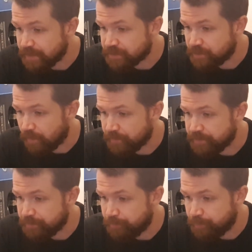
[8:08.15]
text of
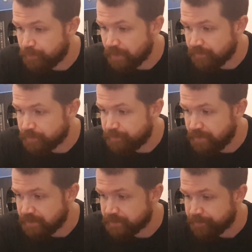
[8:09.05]
the private
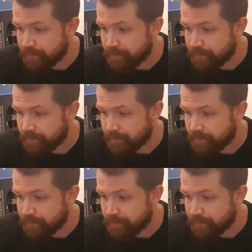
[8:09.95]
print,